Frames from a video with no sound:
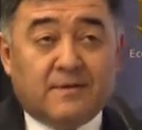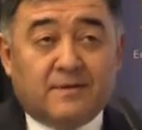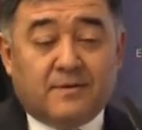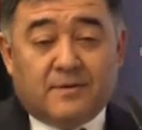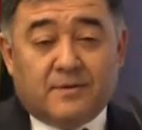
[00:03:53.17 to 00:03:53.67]

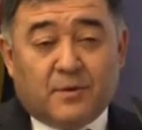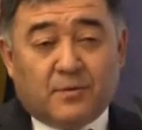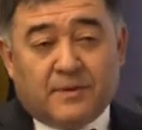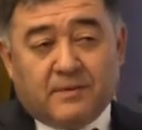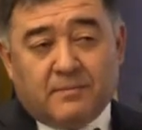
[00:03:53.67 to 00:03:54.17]
You know
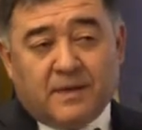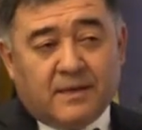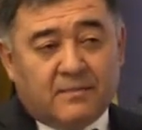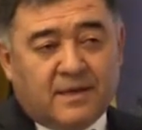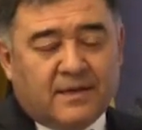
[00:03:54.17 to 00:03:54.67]
that
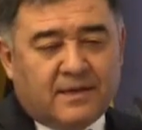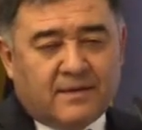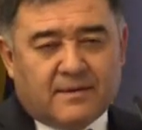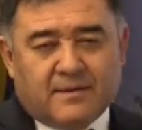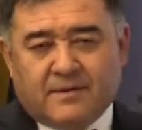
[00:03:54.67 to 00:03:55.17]
many
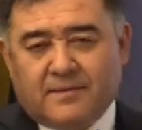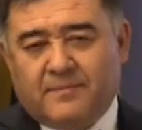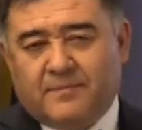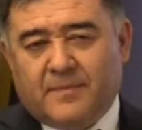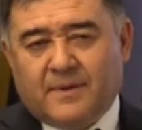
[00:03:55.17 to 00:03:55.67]

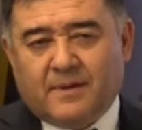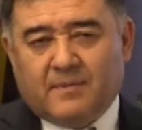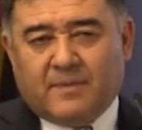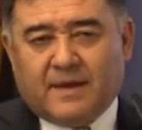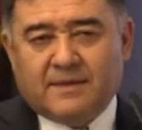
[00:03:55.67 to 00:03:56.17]

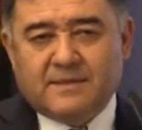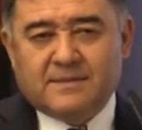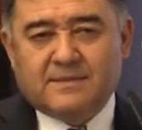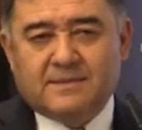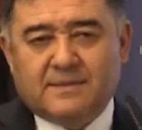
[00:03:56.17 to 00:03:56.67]

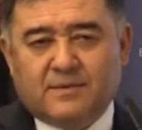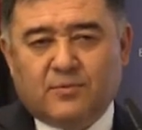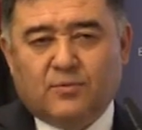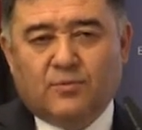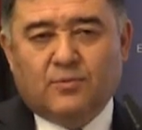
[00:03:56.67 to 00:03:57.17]
partners
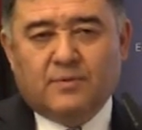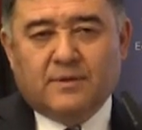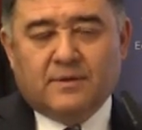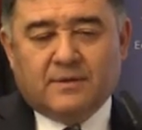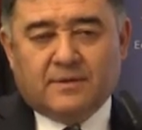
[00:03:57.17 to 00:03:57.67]
who
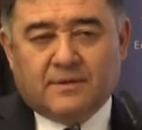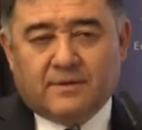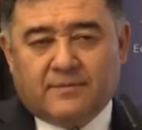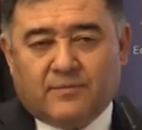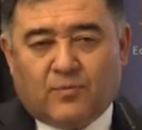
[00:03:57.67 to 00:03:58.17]

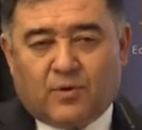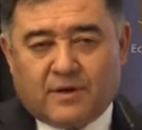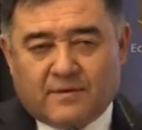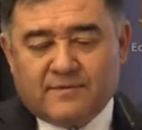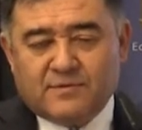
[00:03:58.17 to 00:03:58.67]

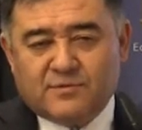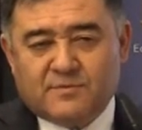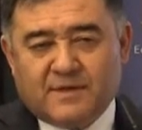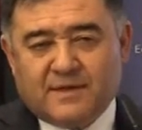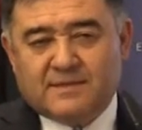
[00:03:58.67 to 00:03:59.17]
worked with
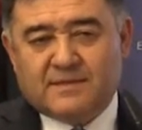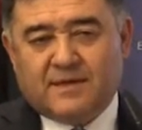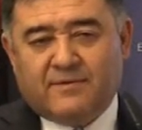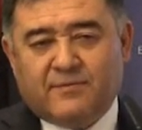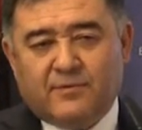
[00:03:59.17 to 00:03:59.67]

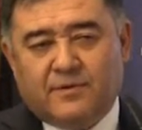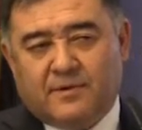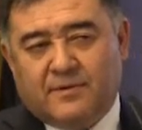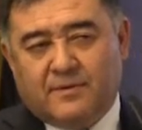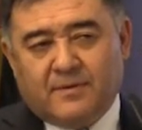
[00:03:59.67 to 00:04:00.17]
Uzbekistan for the